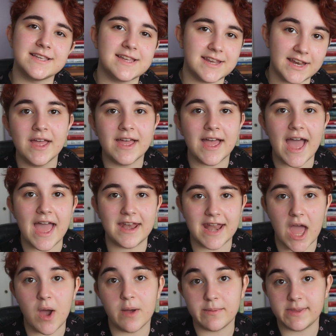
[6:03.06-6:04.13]
did it, and
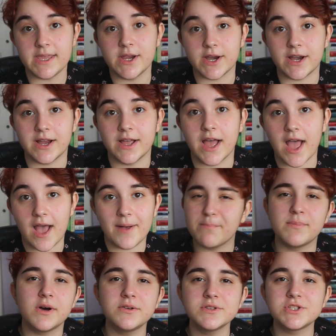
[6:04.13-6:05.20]
now I'm here.
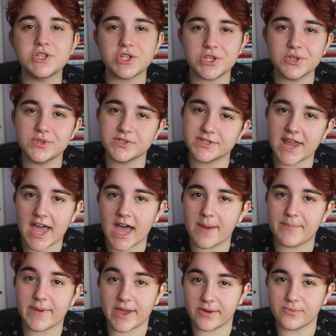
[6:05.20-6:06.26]
Most used
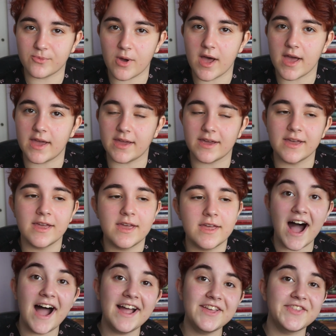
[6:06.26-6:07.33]
app and why?
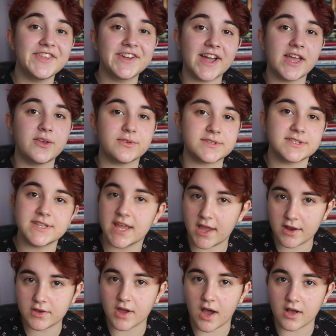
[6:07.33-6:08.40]
I think I use
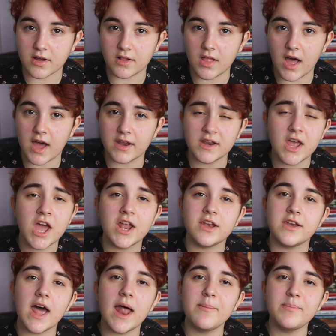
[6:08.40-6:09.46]
TikTok a lot,
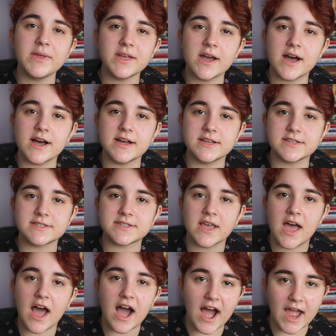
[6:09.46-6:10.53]
not because
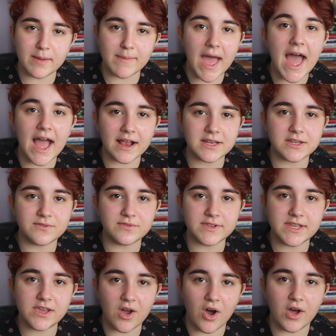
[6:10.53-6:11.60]
I'm
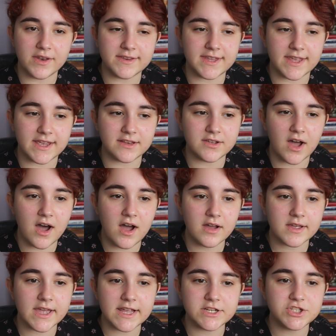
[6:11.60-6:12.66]
actively on
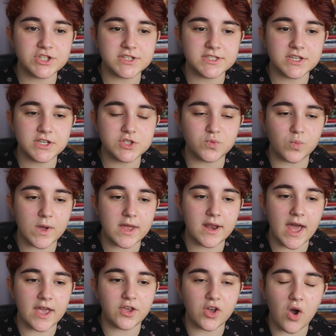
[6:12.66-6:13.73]
TikTok, it's just because when
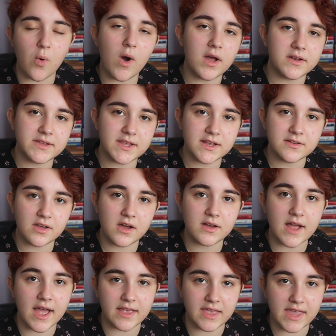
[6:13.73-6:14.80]
I go on
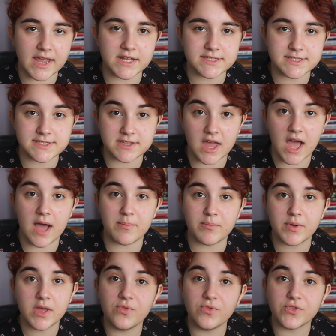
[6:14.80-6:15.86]
TikTok, I can't
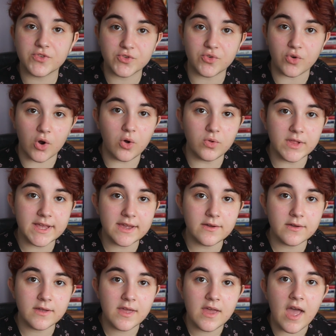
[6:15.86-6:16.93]
stop
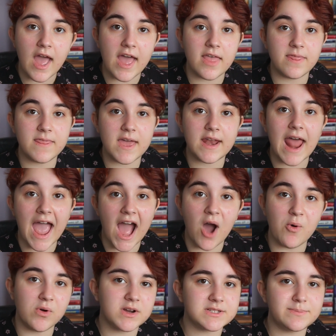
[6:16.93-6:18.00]
scrolling, and then
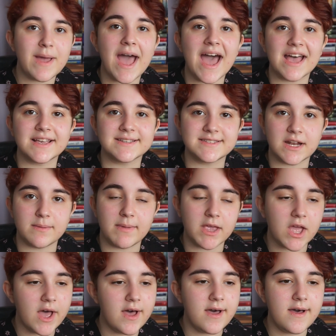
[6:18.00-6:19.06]
hours pass and I'm
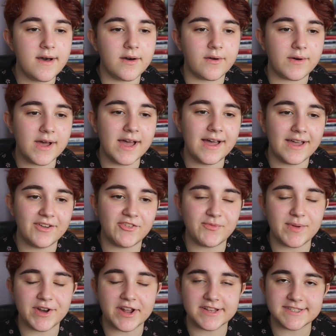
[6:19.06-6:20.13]
like, oh, I've
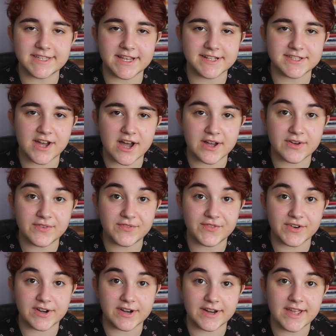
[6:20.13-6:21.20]
been on TikTok
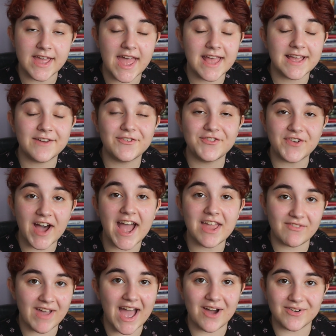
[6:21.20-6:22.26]
for
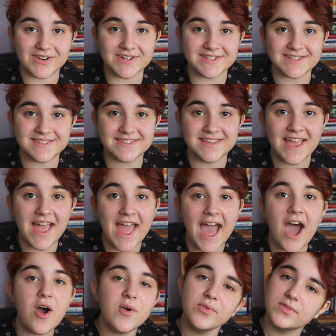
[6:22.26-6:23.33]
5 hours.
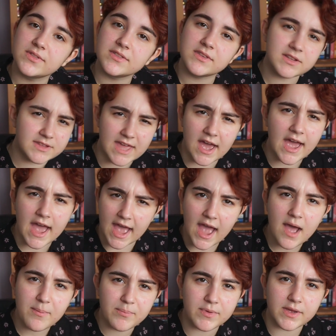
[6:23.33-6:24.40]
How did that
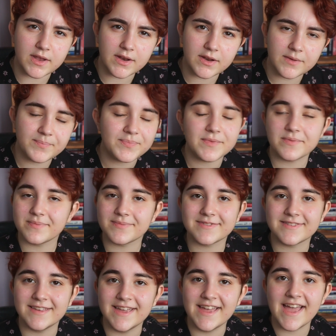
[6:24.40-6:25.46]
happen?
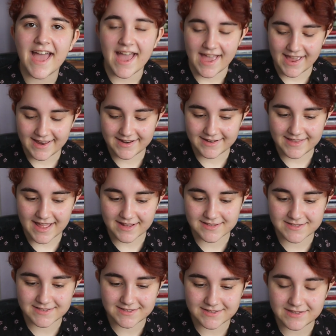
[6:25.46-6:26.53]
And
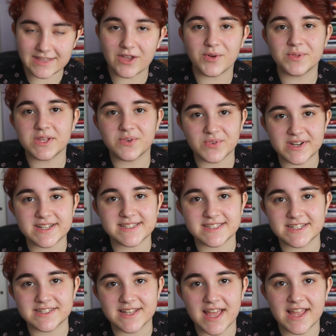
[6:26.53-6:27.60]
that's the only
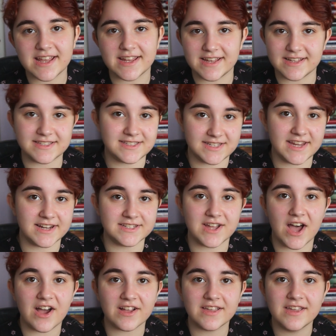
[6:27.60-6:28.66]
reason that it's
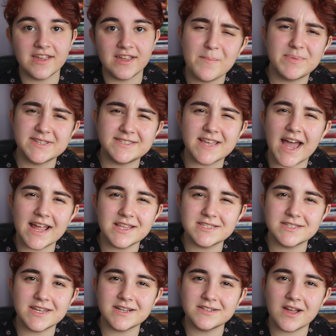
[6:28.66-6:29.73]
TikTok. Besides
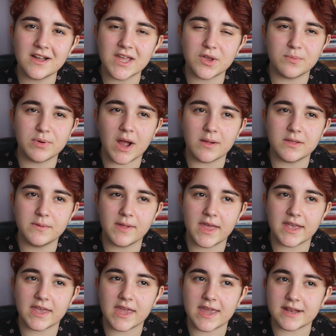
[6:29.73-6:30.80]
TikTok, it would probably be
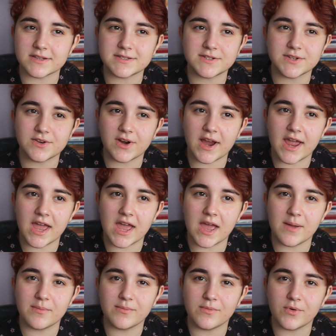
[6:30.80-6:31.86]
like
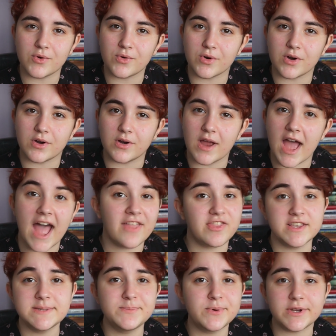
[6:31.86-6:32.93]
Instagram or at
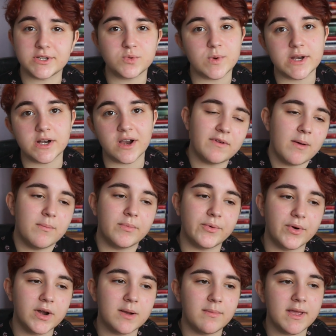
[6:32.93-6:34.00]
this point Twitter. If I'm
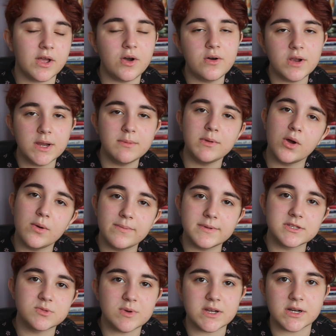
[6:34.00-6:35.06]
bored, I'm like, oh, let me
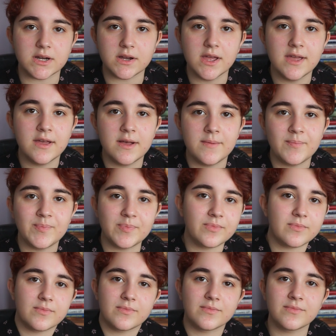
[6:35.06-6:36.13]
open Twitter.
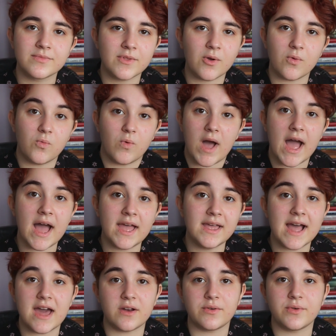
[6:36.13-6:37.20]
Why?
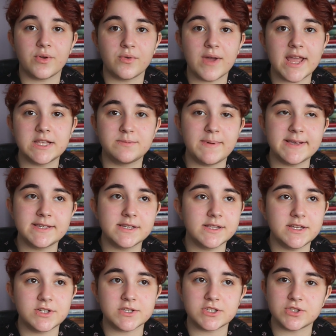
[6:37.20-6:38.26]
I don't know. It's
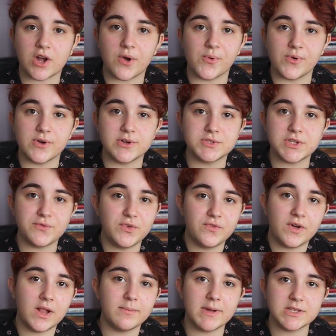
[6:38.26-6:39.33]
basically just Star Wars. If you
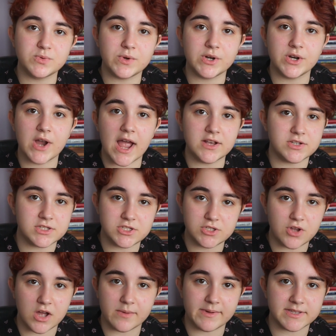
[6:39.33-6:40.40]
follow my Twitter, I just
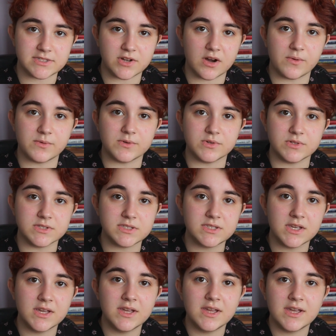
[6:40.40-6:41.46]
talk about Star Wars.
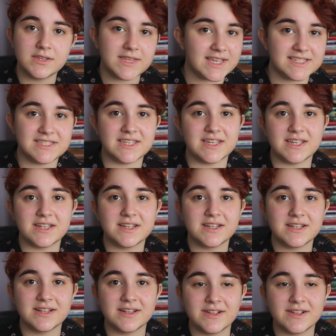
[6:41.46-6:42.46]
That's it.